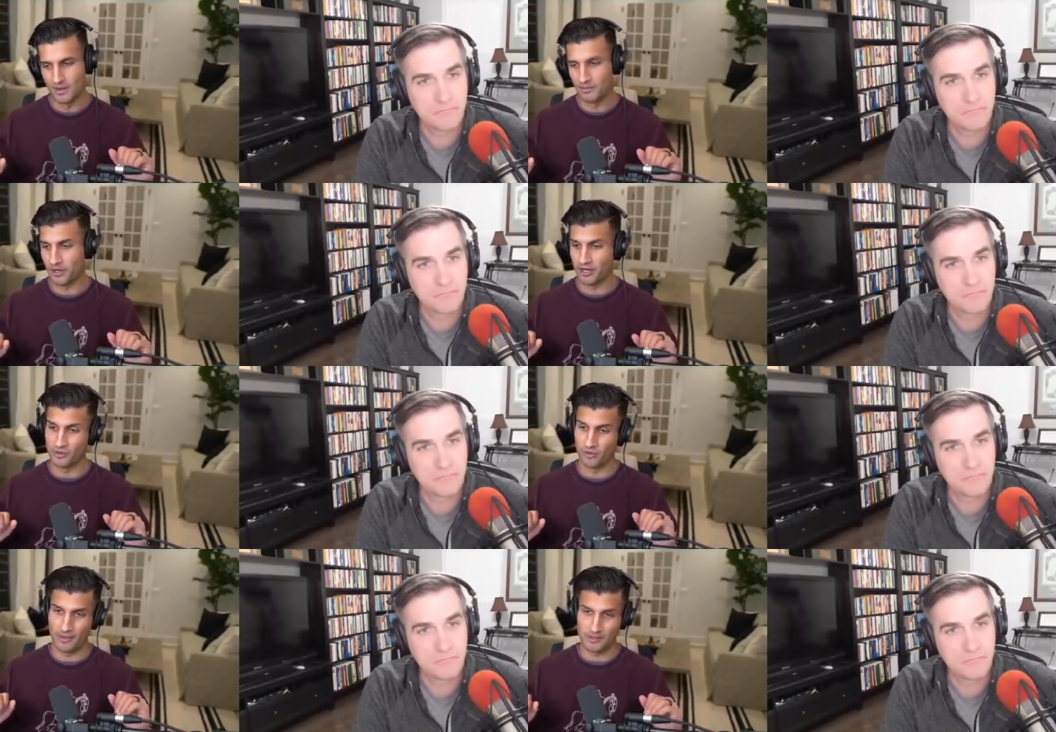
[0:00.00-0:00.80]
Speaker 1: but
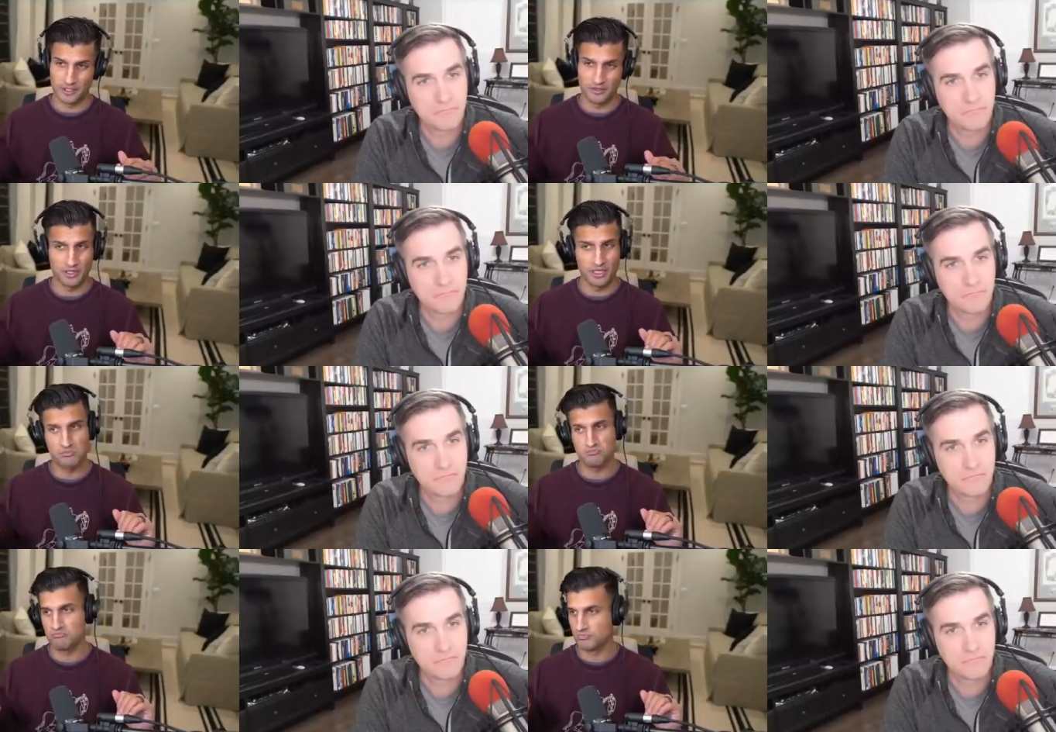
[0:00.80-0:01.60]
unequal
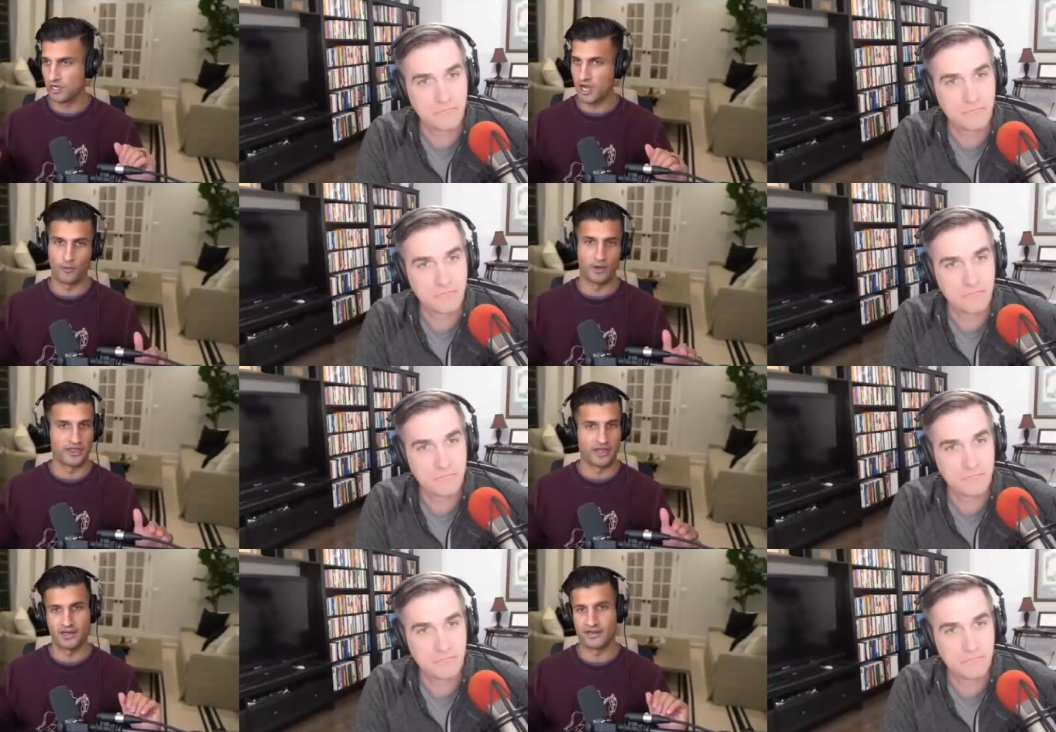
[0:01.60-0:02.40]
opportunity not with
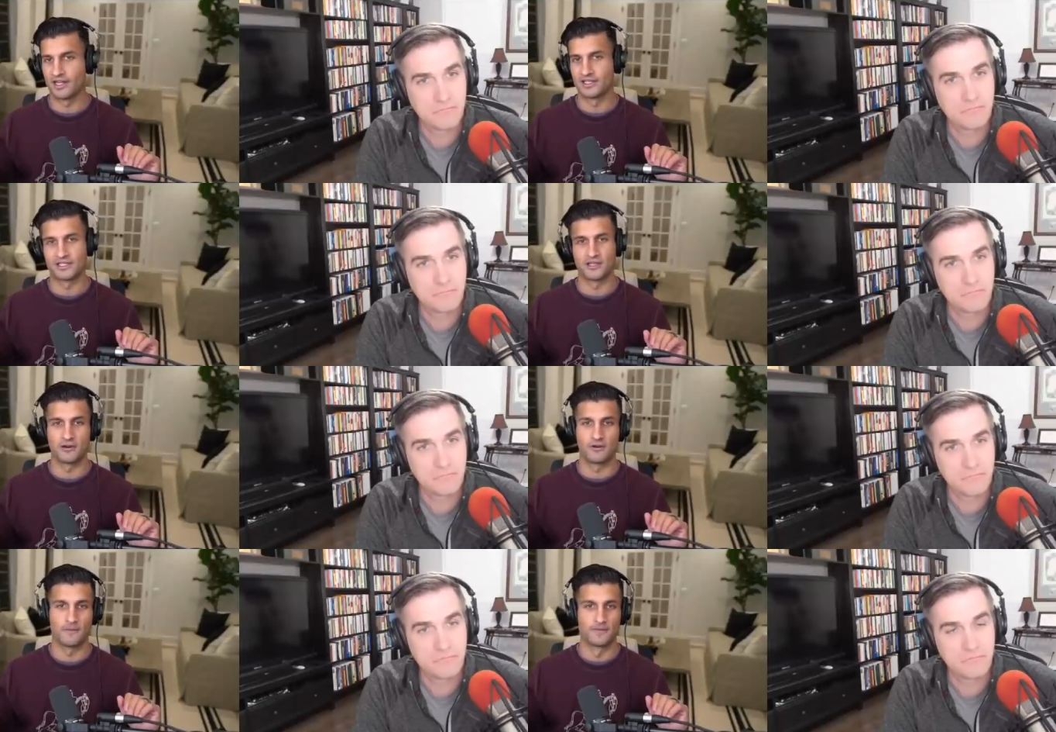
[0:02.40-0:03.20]
that. And
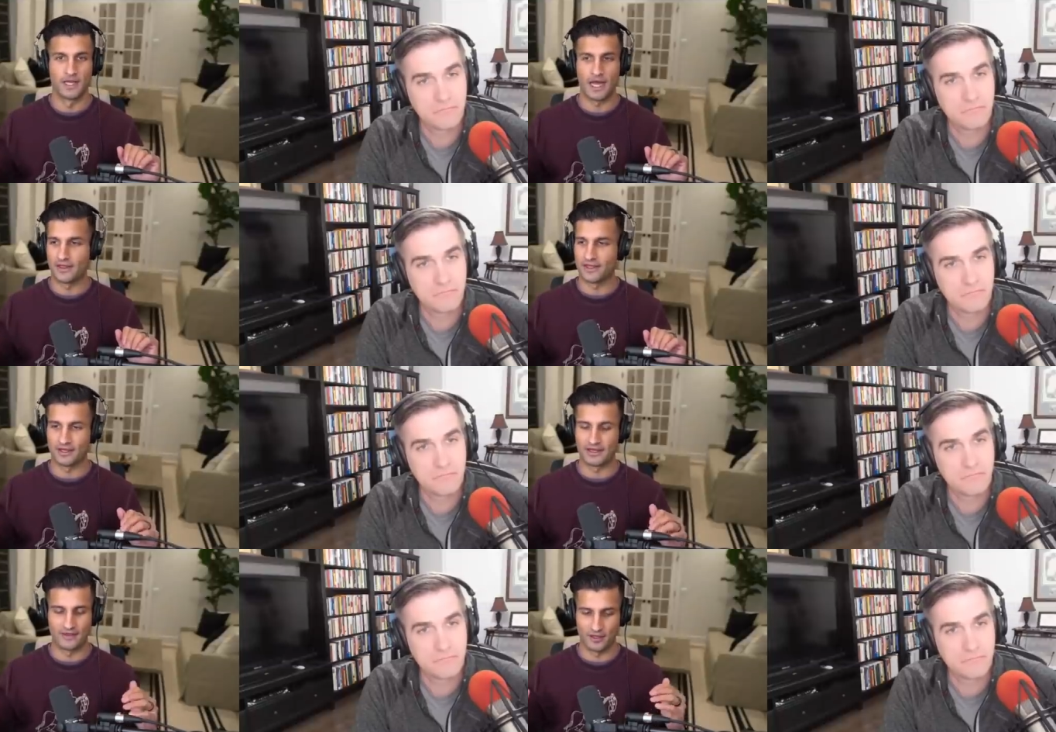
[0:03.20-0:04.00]
so I
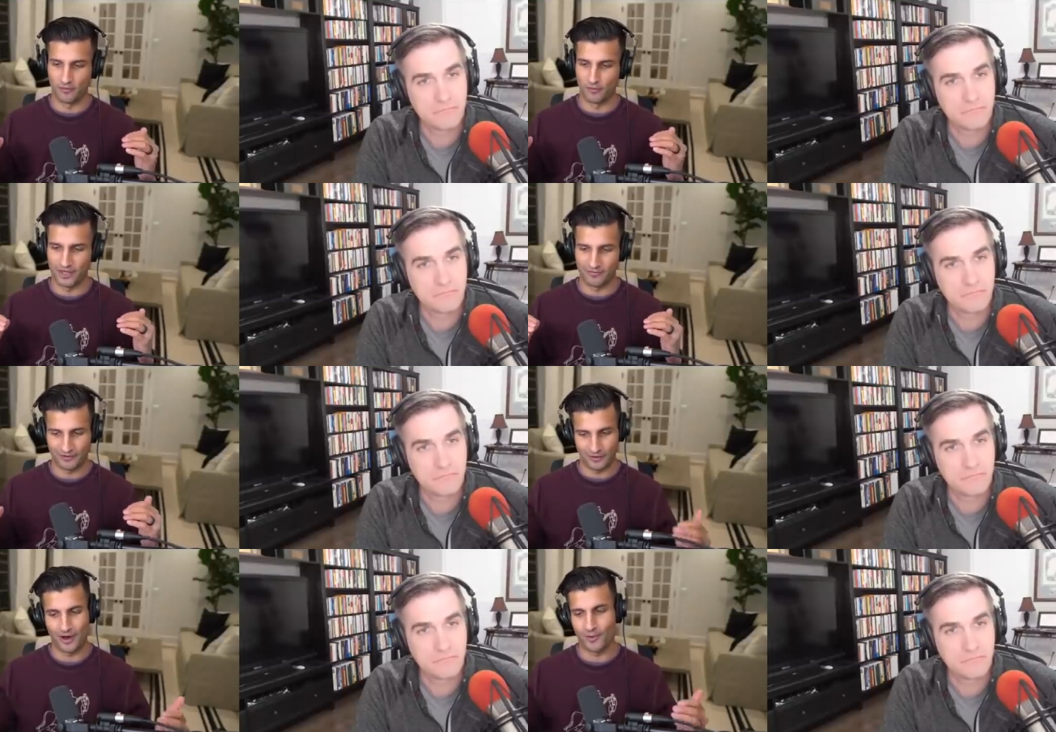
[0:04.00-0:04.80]
think, you know, if we can
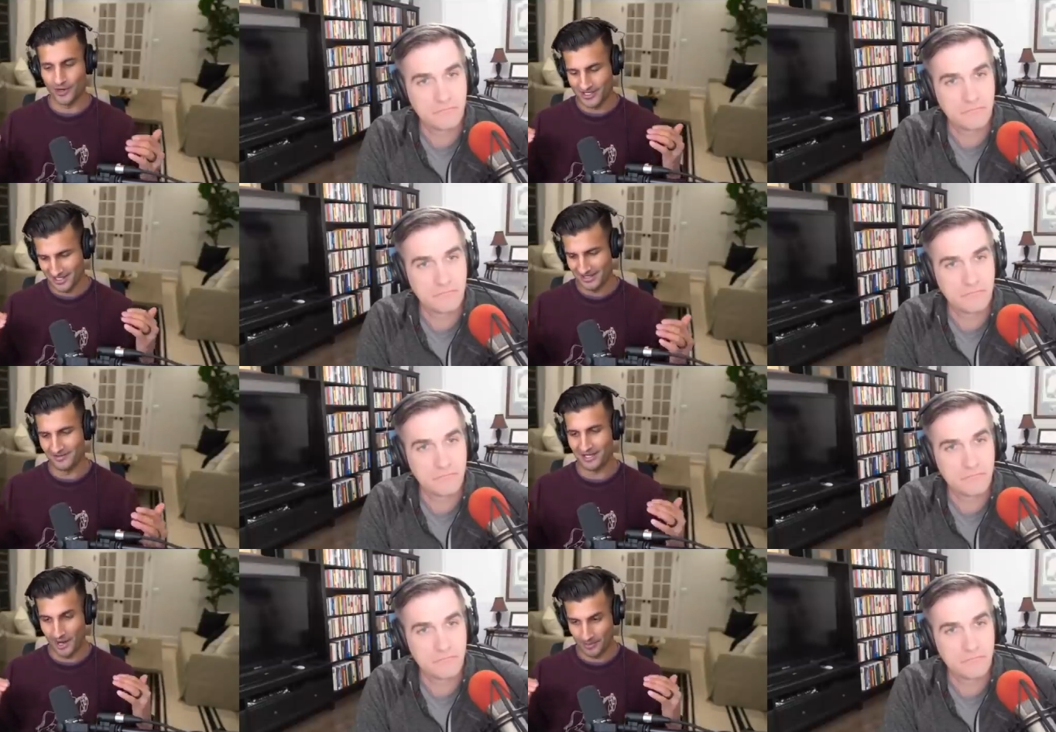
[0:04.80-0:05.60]
figure out ways to
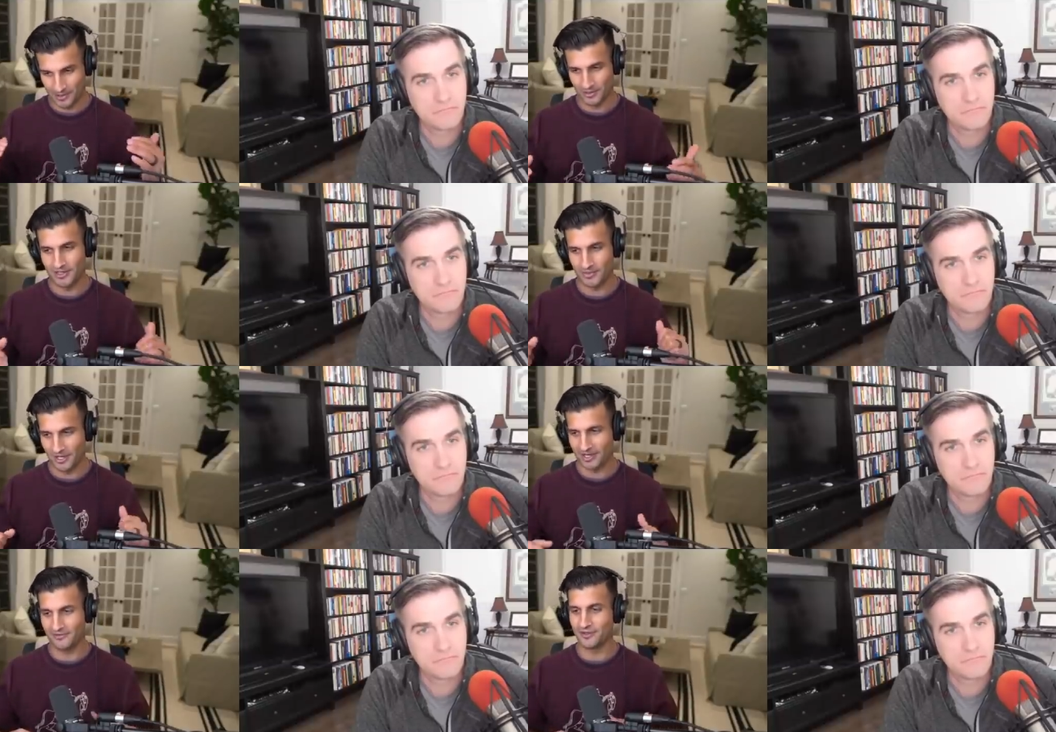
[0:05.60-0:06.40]
even the opportunity
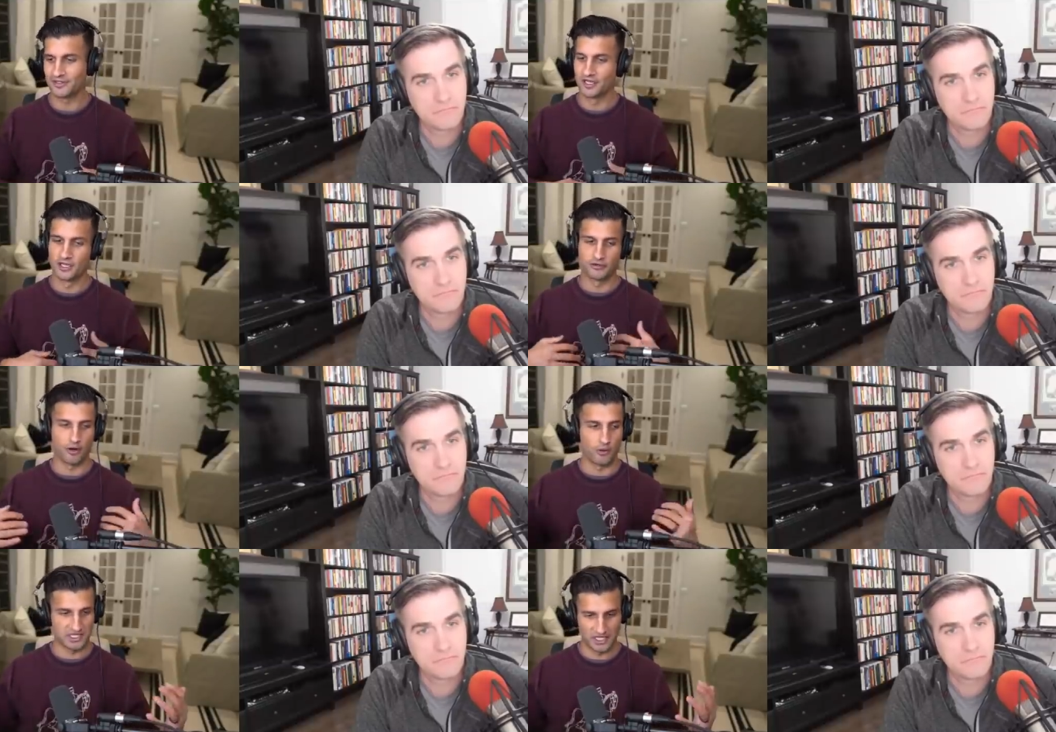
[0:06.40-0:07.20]
playing field, you're
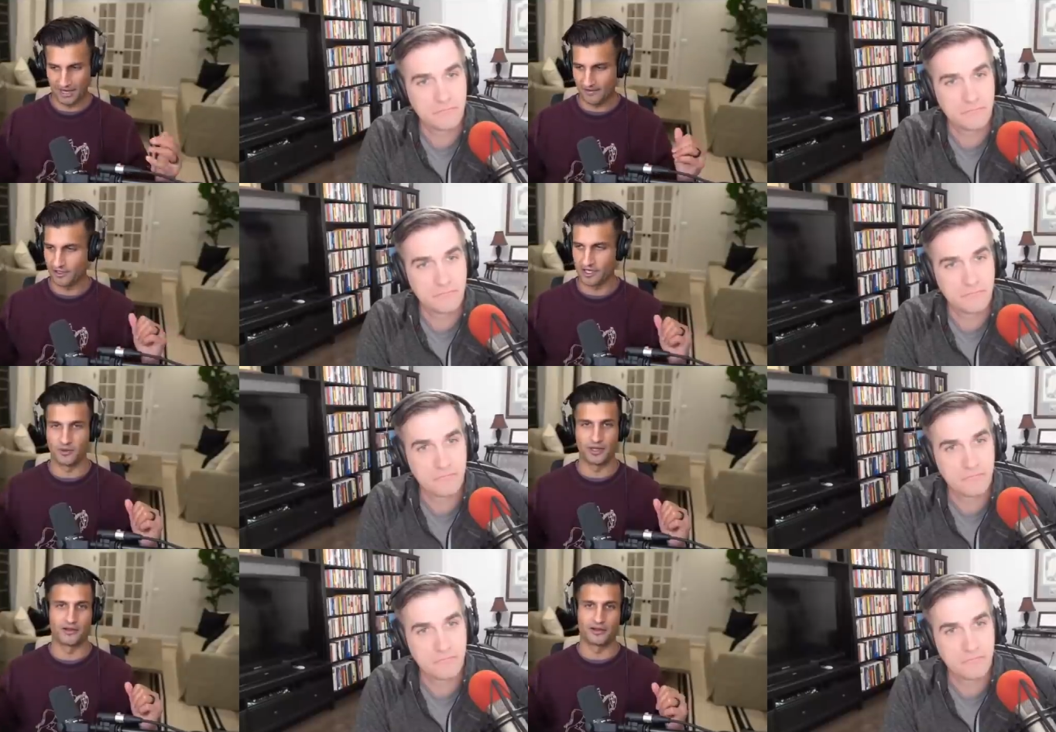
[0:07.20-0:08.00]
always going to have
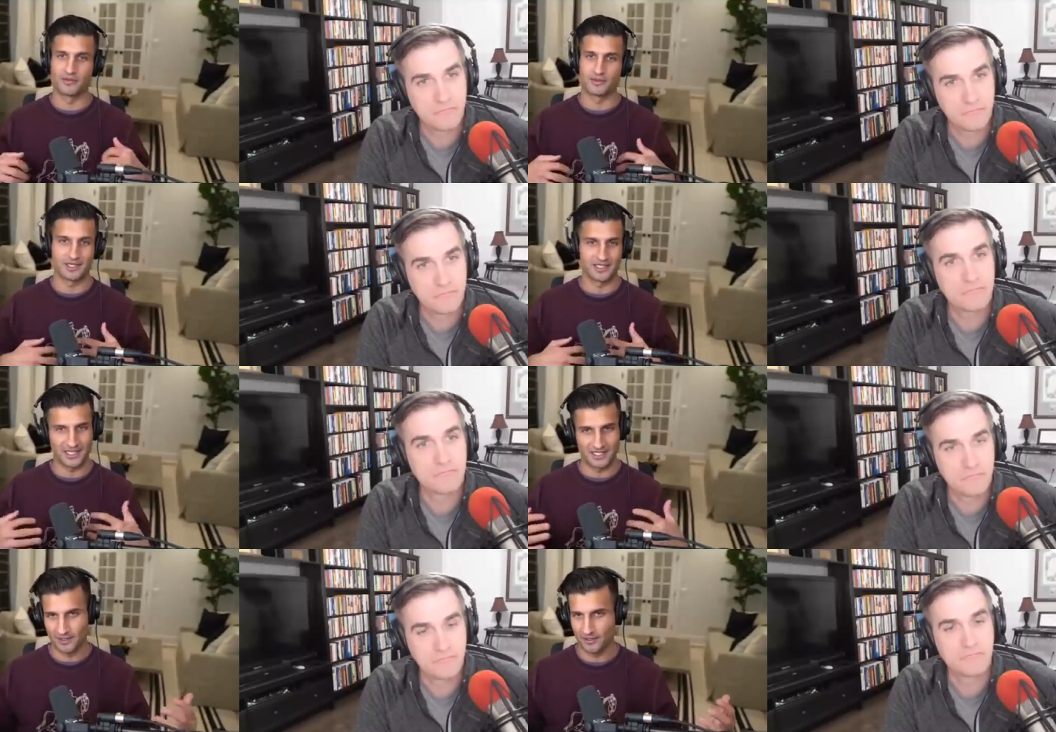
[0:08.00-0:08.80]
unequal outcomes because
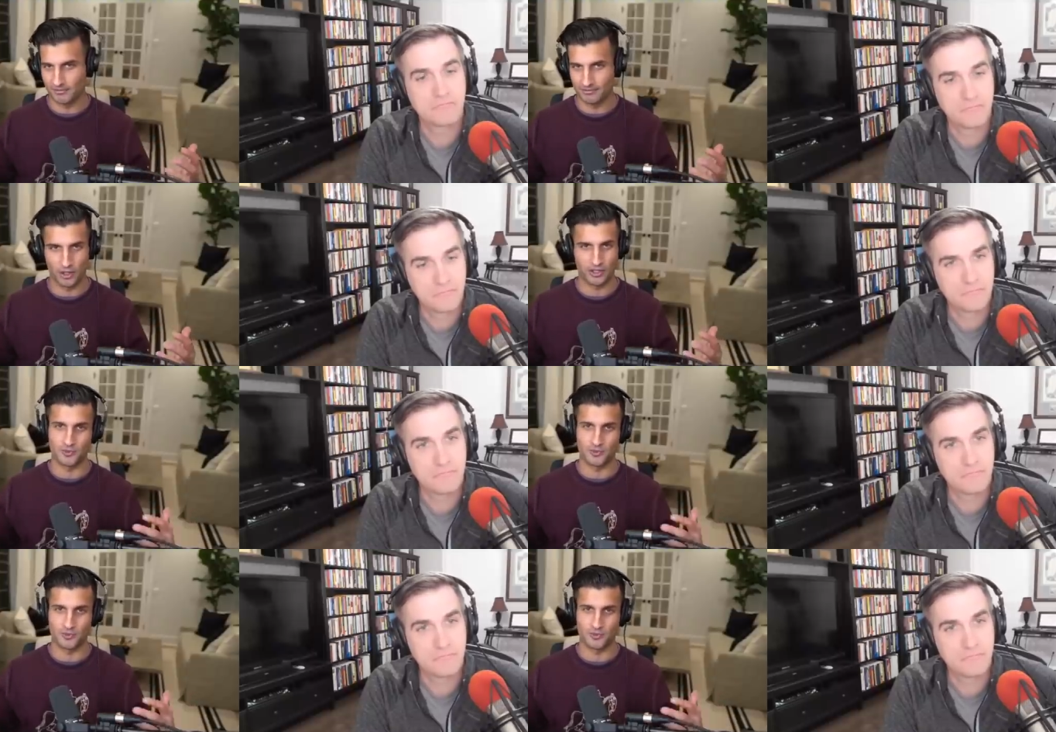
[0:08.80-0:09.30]
that's how markets